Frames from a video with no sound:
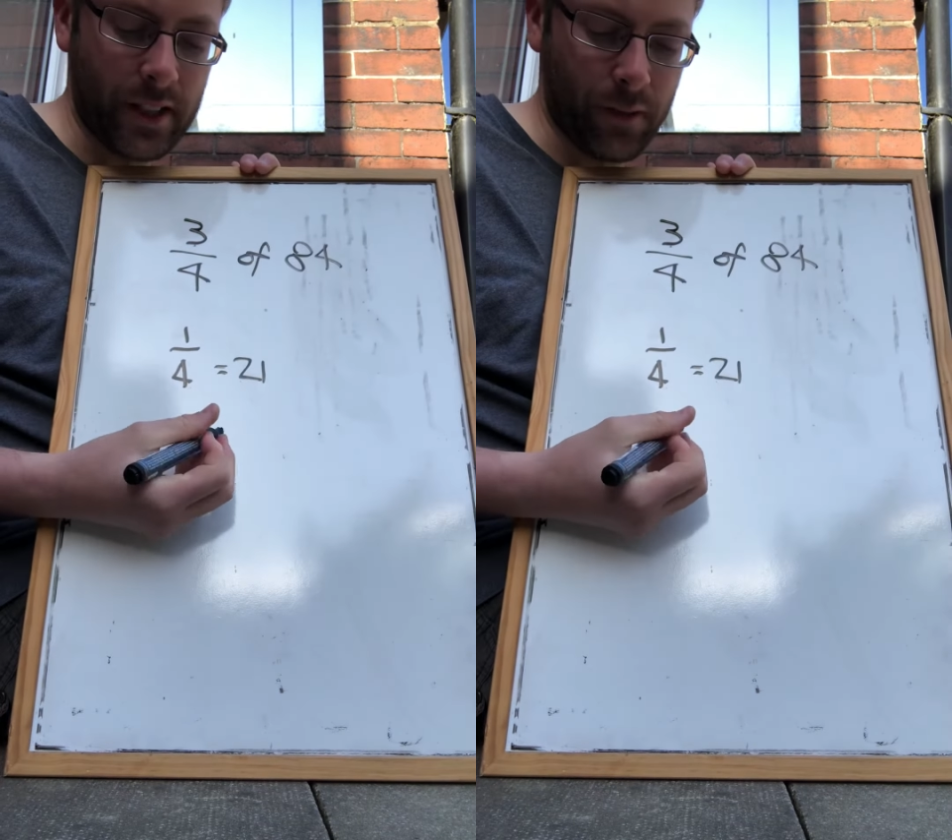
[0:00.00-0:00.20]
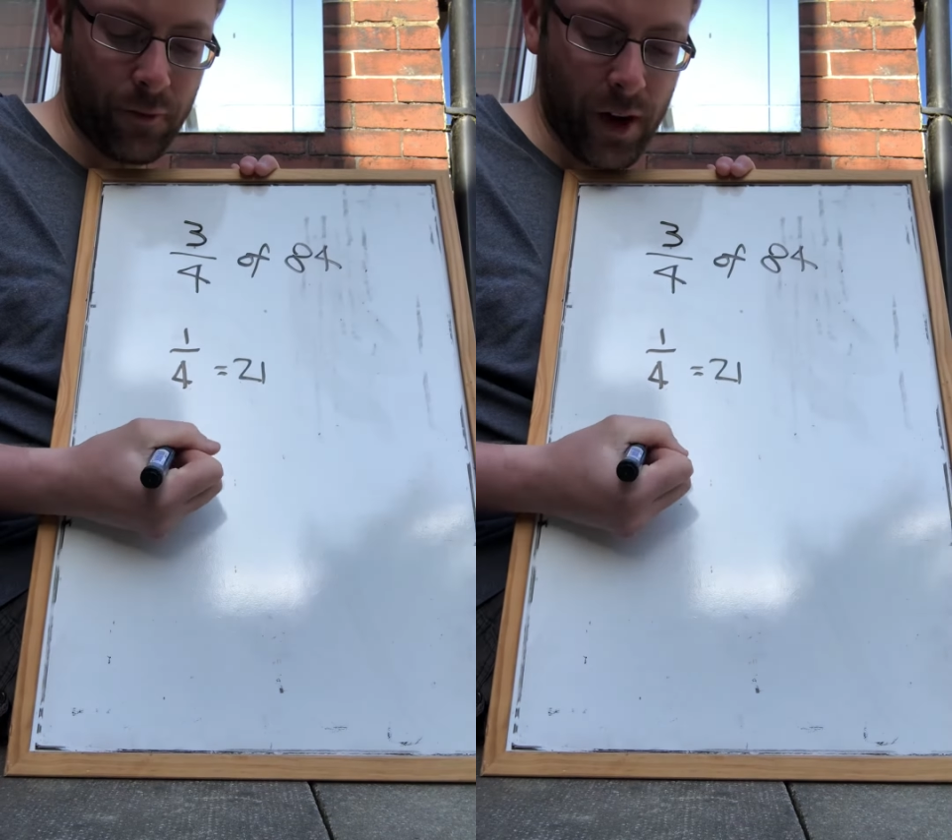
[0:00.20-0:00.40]

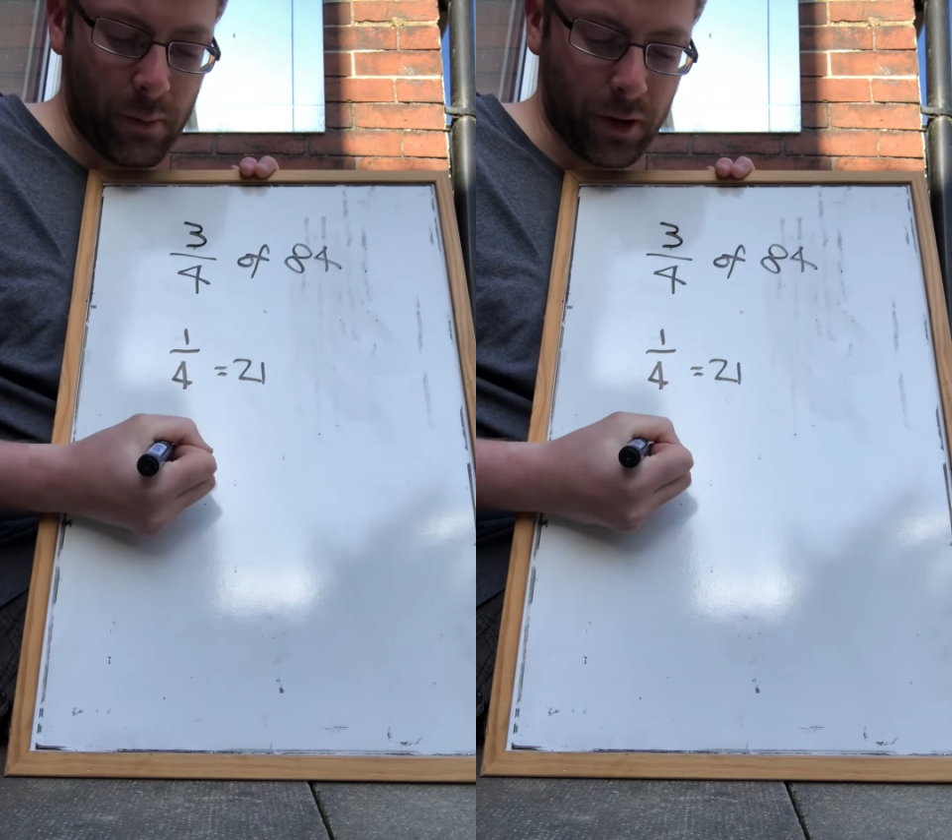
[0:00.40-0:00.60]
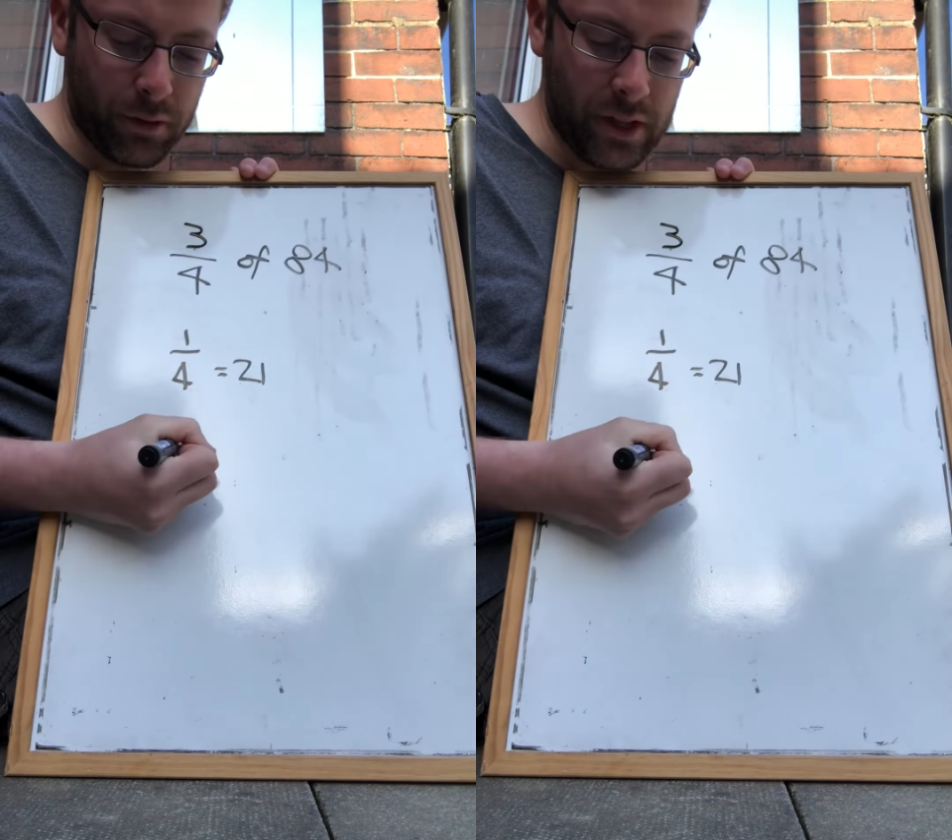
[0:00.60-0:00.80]
I can
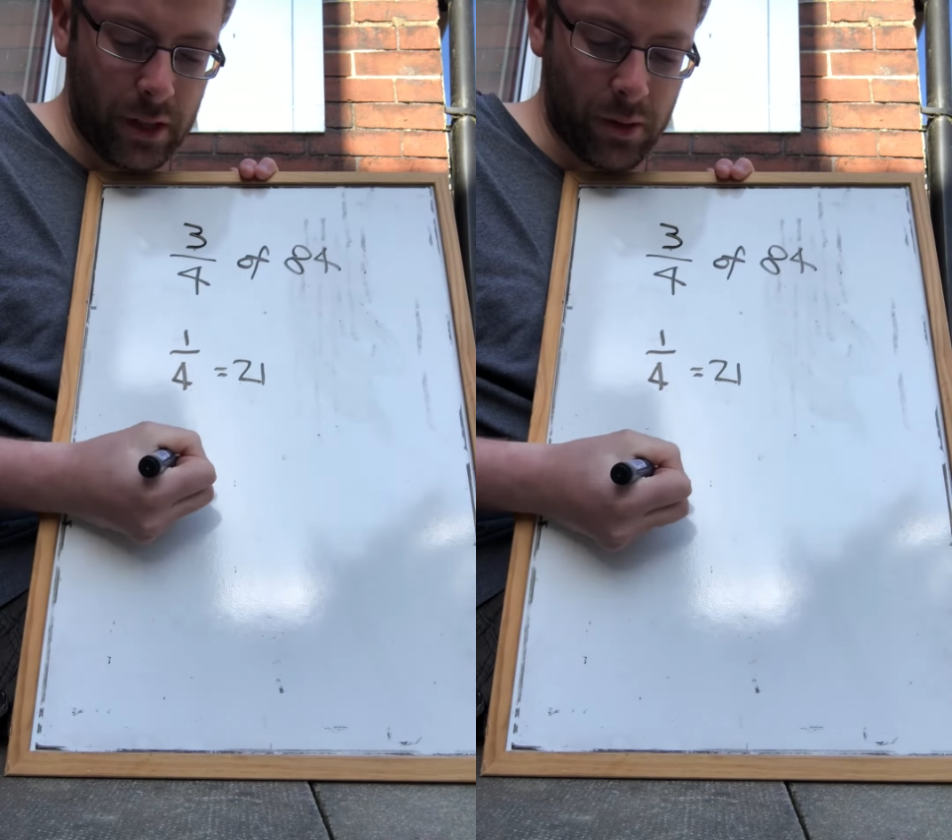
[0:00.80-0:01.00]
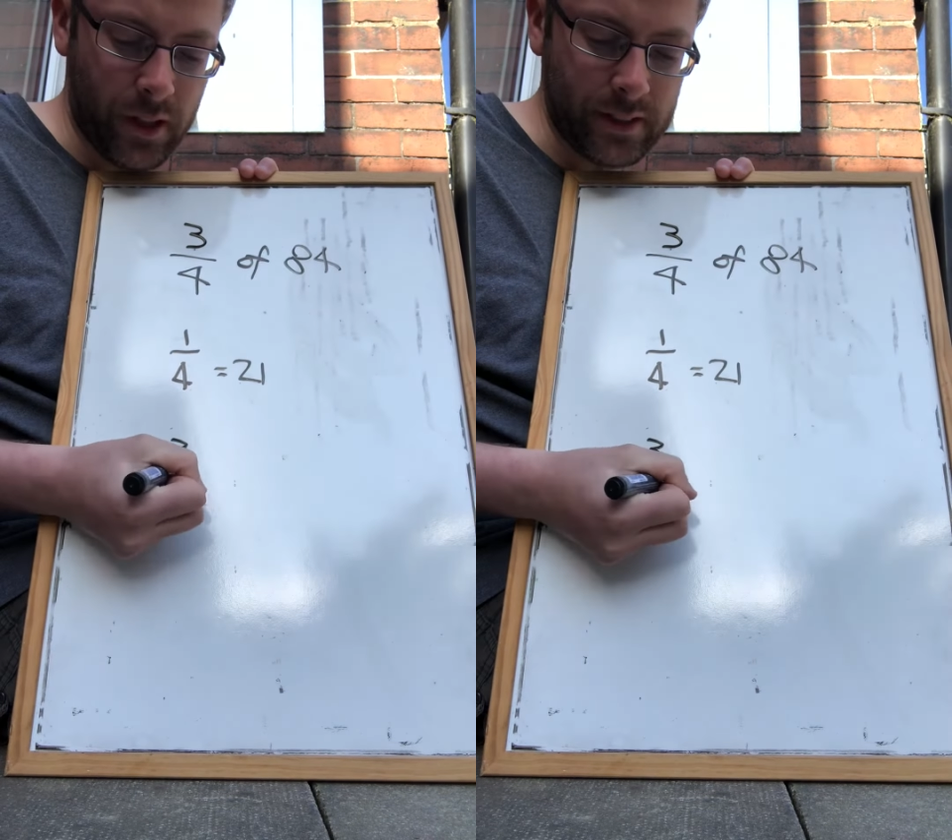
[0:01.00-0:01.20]
find what
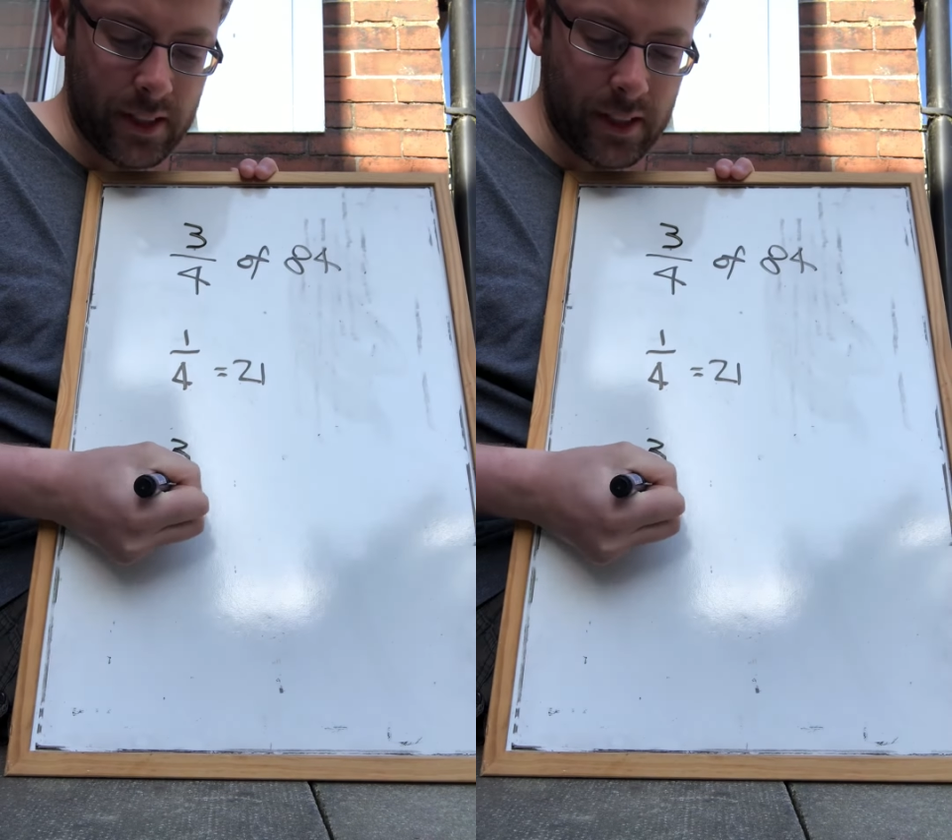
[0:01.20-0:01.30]
3/4